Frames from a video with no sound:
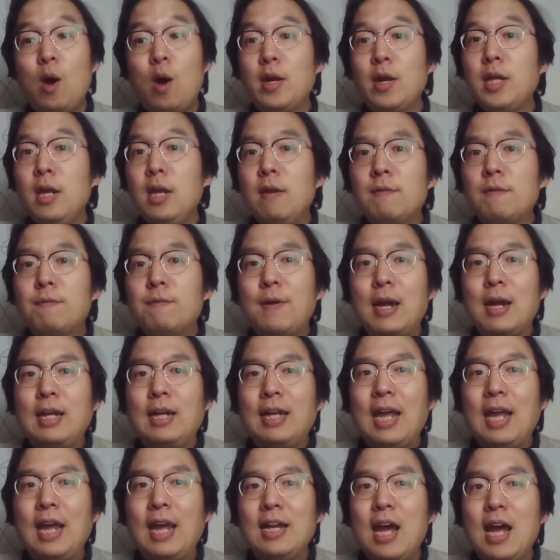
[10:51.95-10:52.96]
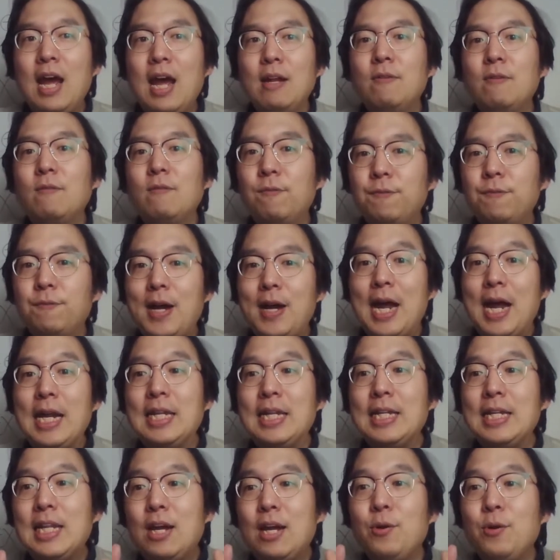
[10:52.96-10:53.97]
if I cannot find
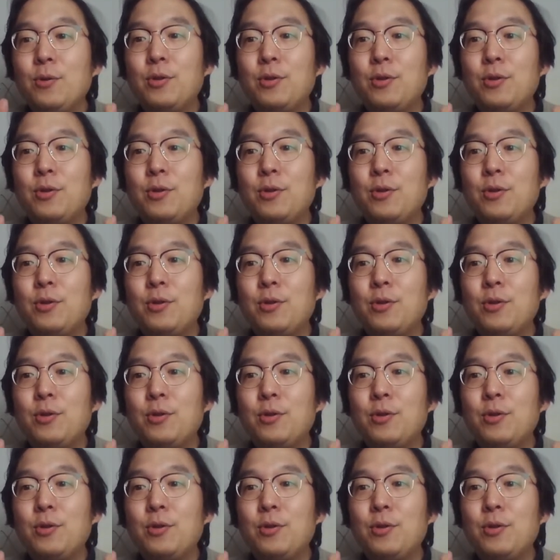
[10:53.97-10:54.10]
out